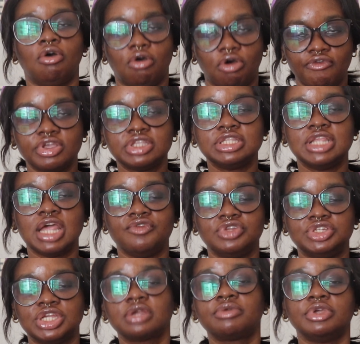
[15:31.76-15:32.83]
Obviously, their
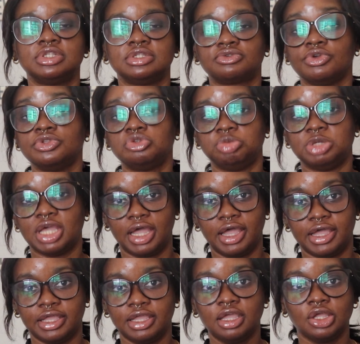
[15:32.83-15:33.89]
reject rate is going to be
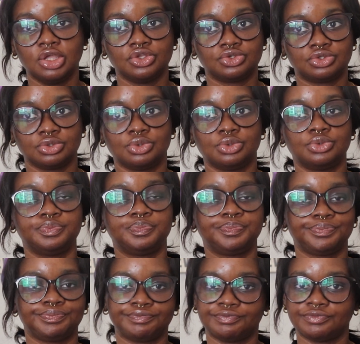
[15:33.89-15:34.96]
high. So
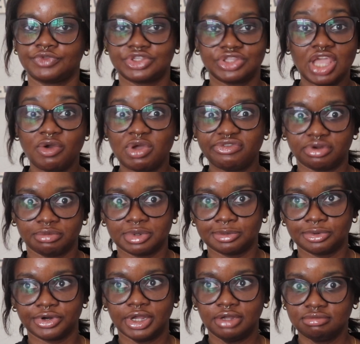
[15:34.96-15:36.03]
stay away from
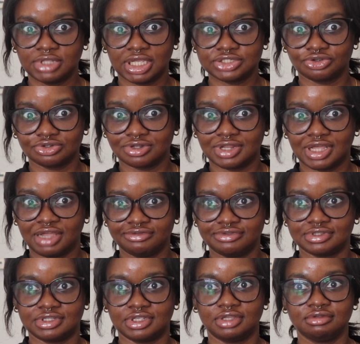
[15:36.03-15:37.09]
Memorial. That's just all I have to
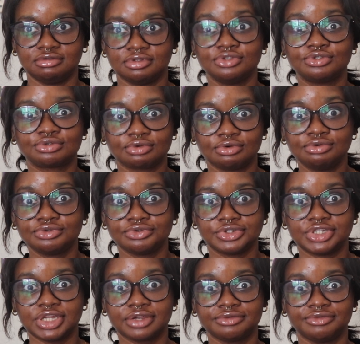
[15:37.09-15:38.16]
say. The school's
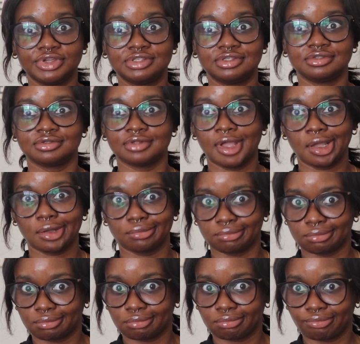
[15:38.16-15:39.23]
reject rate is like,
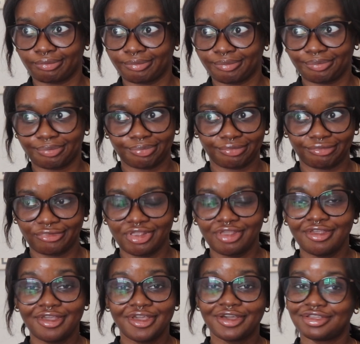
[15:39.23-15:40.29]

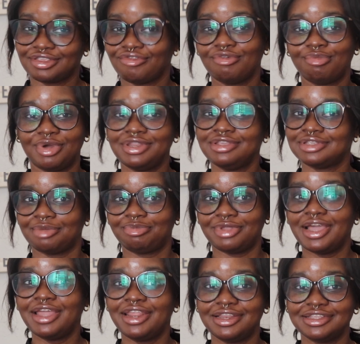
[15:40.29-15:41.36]
because everybody is
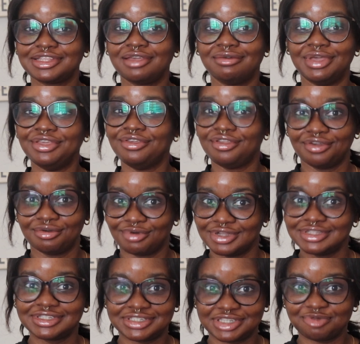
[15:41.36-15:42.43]
applying it. The same way you
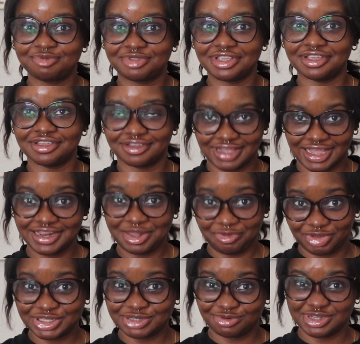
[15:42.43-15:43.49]
want cheap thing, another
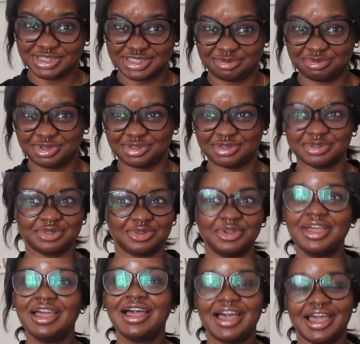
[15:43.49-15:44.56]
person wants cheap thing. So
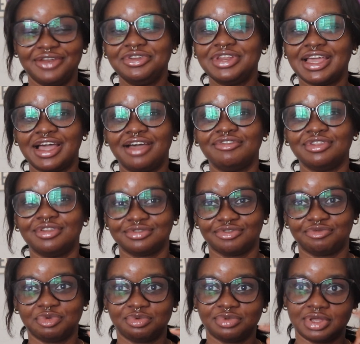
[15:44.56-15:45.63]
I know they have a lot
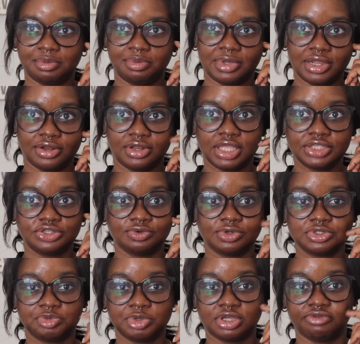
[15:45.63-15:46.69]
of people applying, unless you
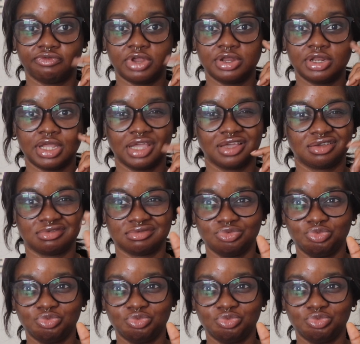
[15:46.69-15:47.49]
want to pick a very like